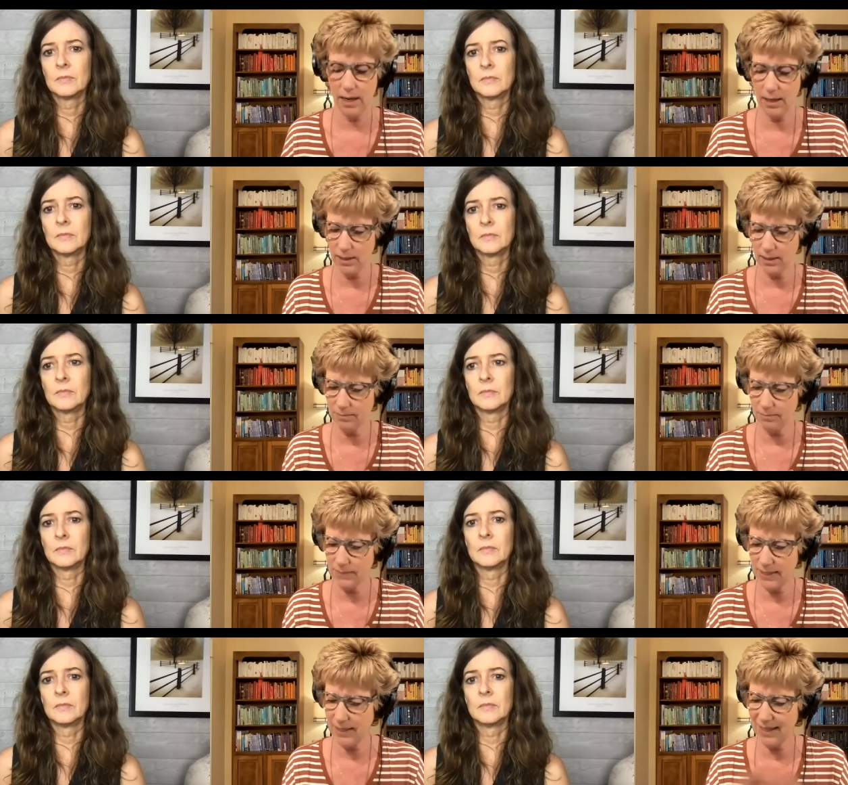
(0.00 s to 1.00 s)
Speaker 1: Um, mm-hmm.
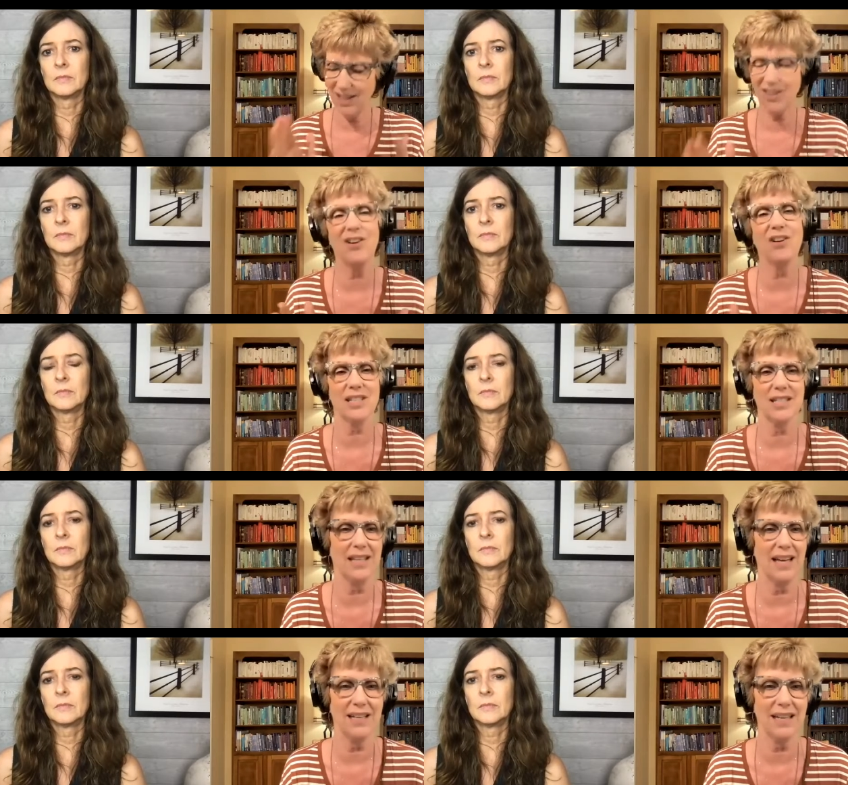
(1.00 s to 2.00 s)
Any thoughts on
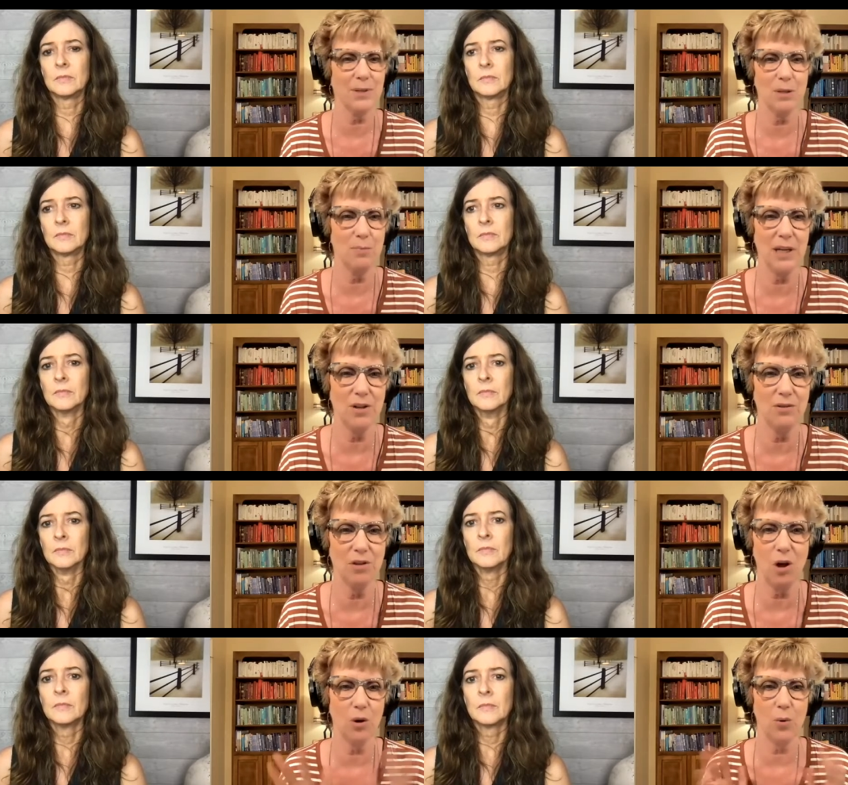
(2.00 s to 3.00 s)
that? That was a big,
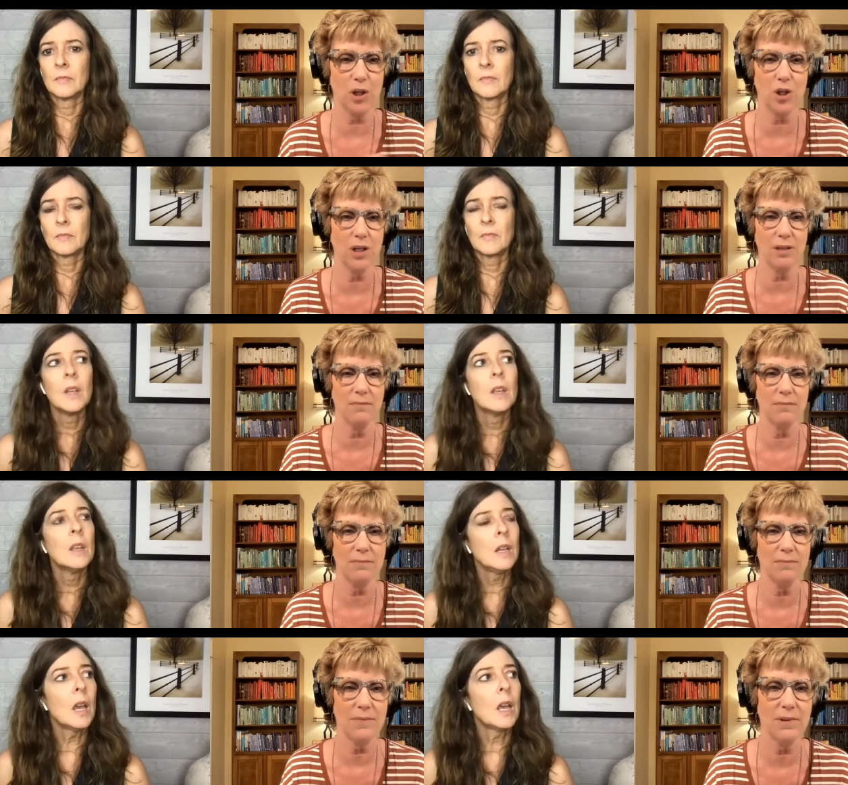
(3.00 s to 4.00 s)
long question
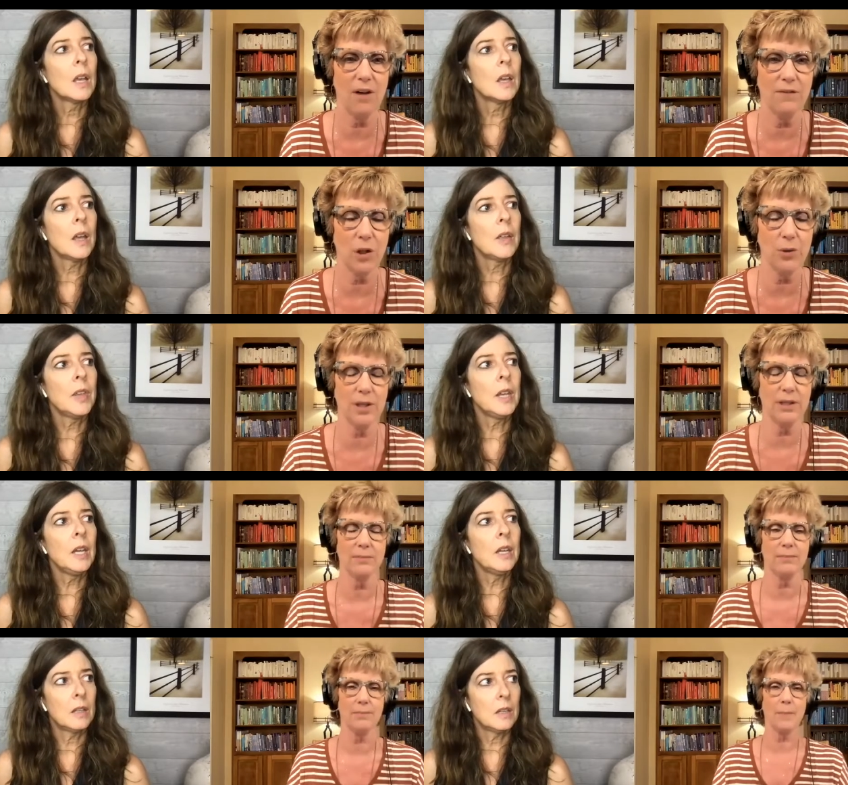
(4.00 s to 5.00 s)
yeah, convoluted. I
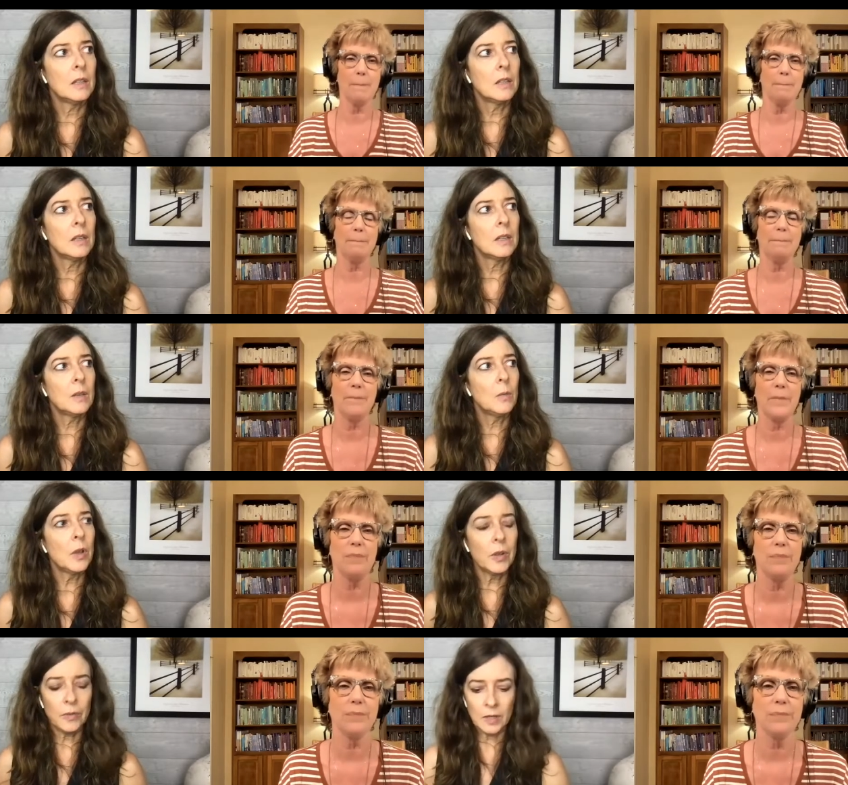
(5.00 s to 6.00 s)
think,
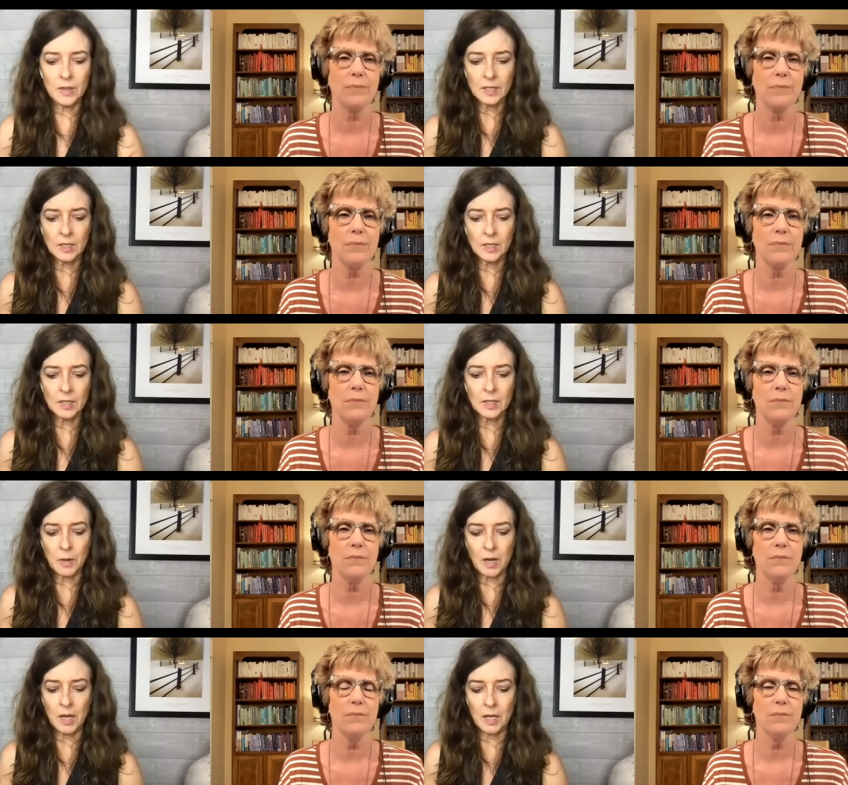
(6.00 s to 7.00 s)
Speaker 2: well, this
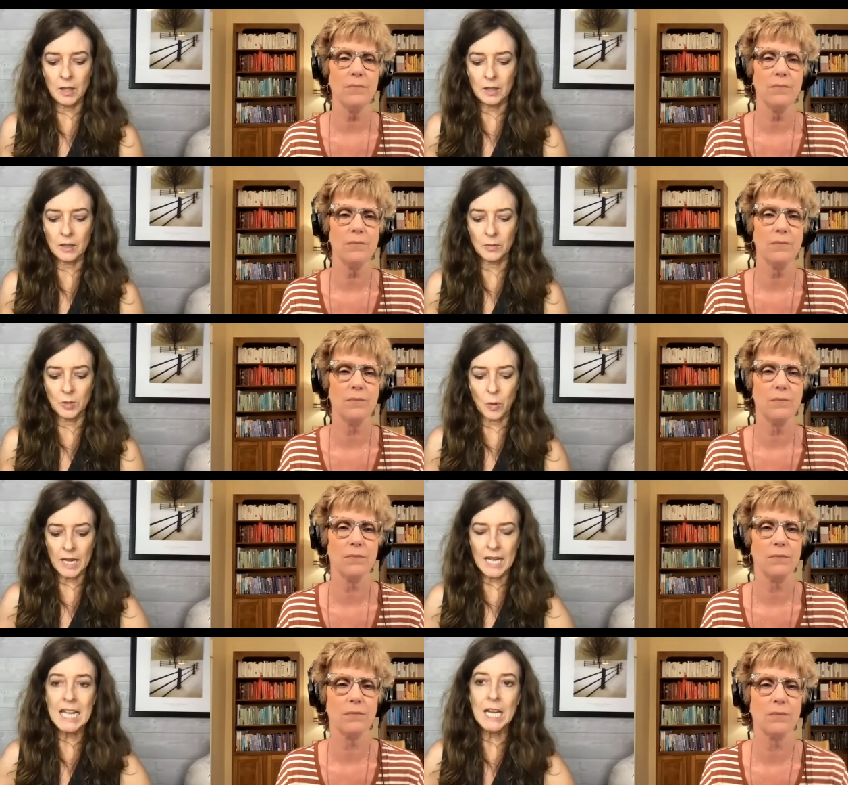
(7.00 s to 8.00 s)
is why there was
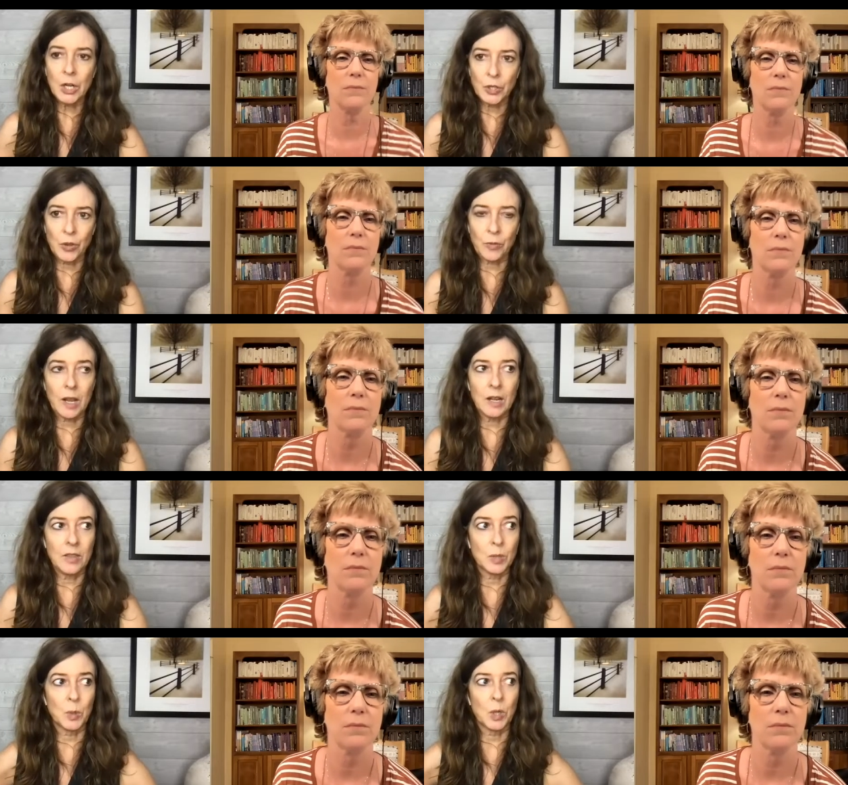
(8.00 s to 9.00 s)
quite a needle to thread in
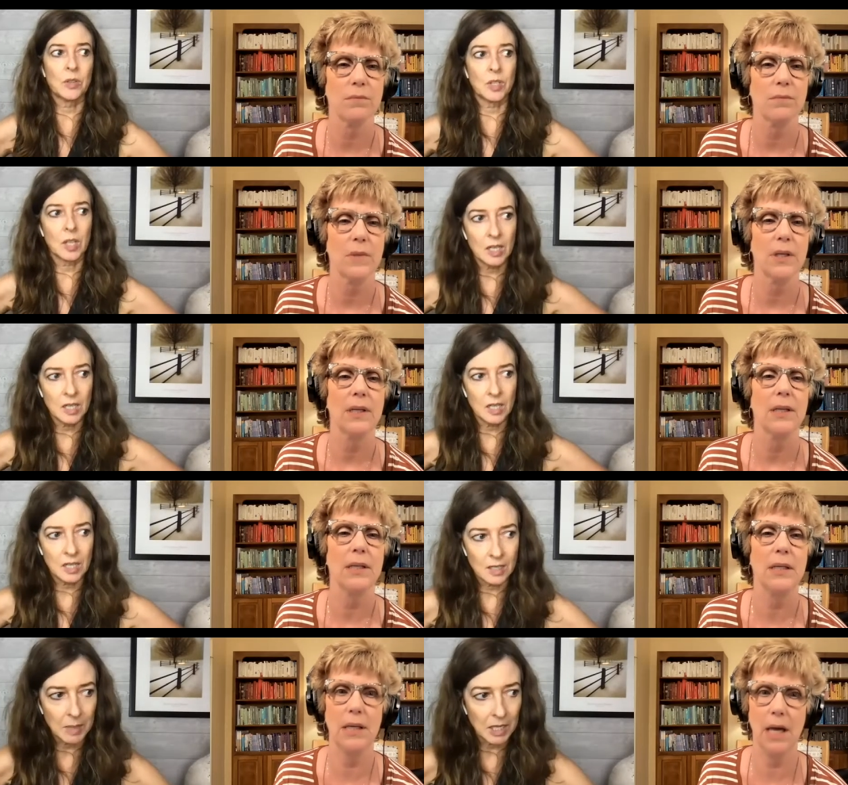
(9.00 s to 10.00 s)
this book, and there's going to
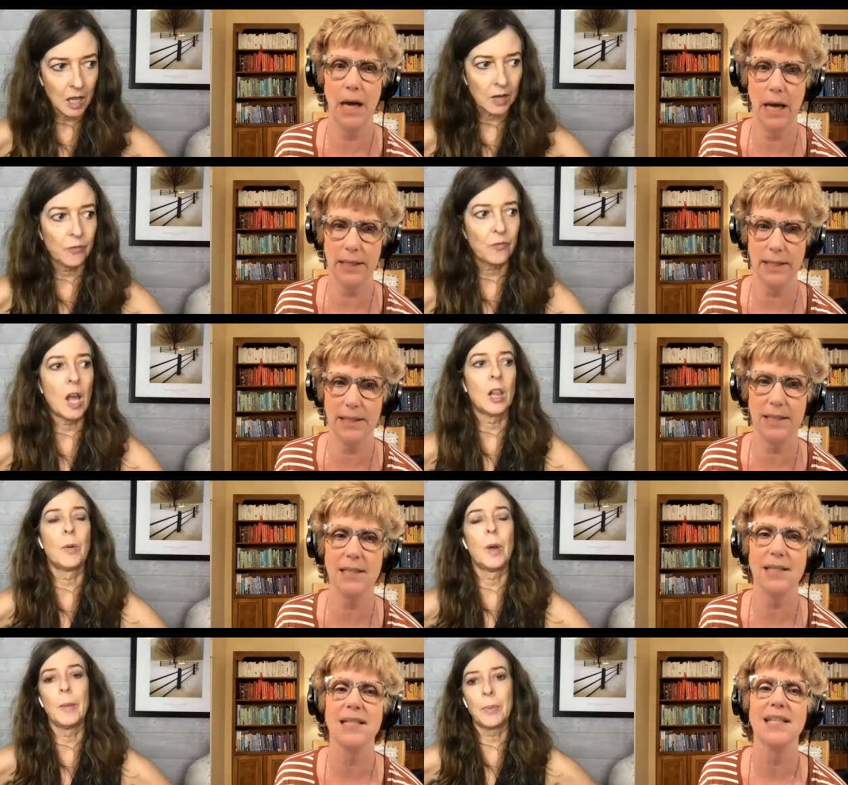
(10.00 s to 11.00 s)
need yes. to be a lot of
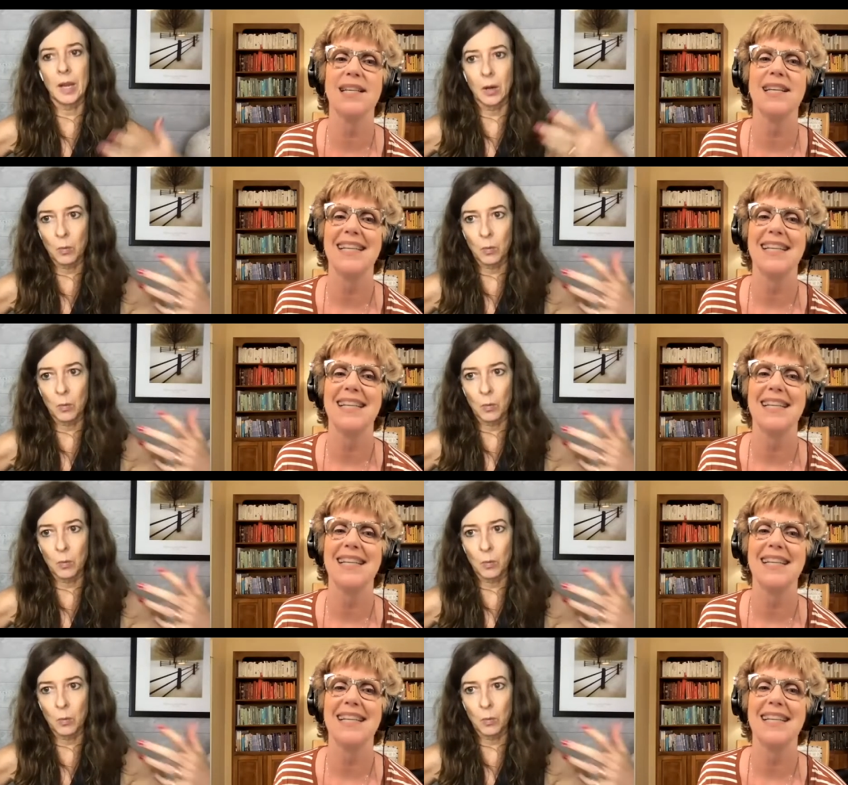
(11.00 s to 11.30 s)
follow up, like